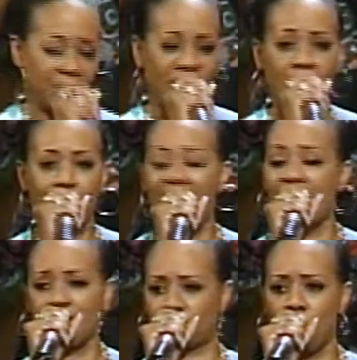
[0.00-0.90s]
they're
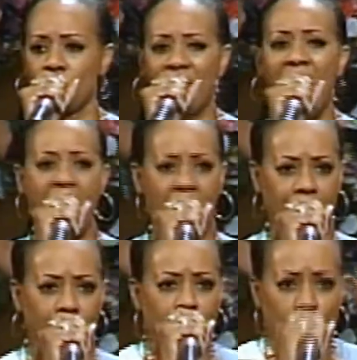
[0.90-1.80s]
mighty through God
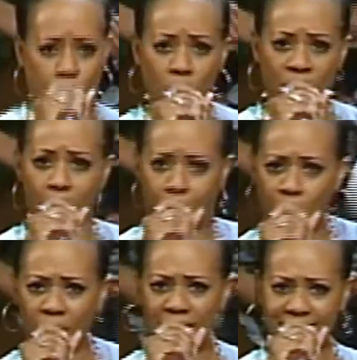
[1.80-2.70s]
to the
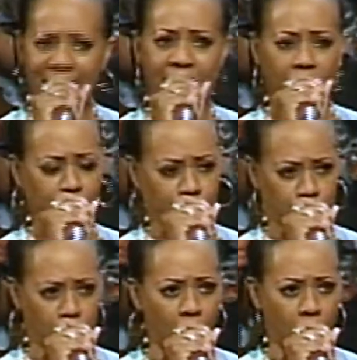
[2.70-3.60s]
pulling down of
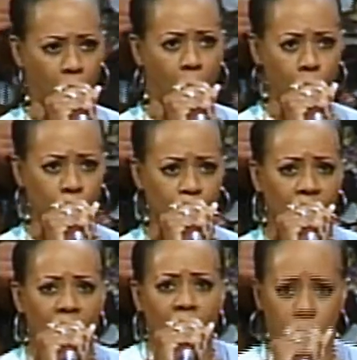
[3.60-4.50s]
strongholds.
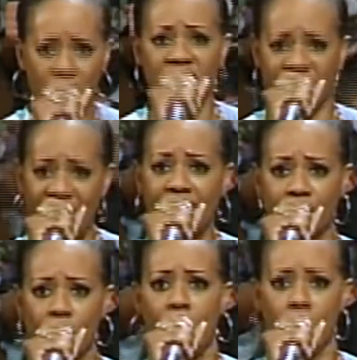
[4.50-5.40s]
We thank
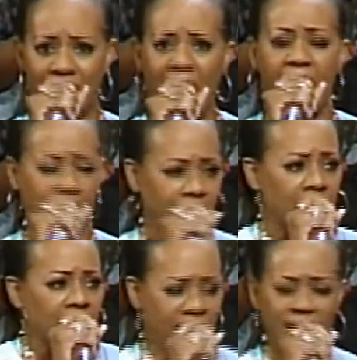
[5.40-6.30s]
you, oh God,
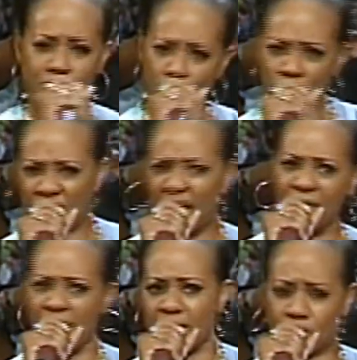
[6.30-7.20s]
that you've
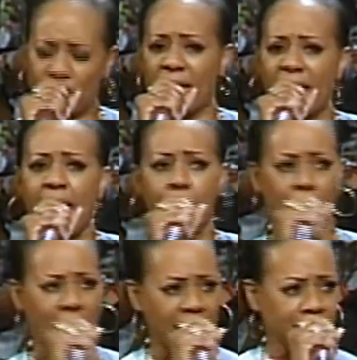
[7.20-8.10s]
given us the
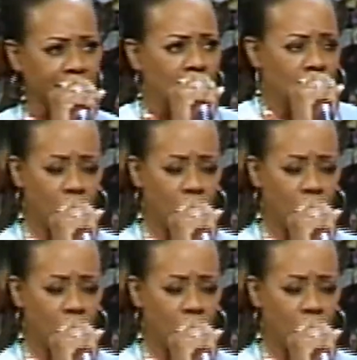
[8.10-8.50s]
enablement to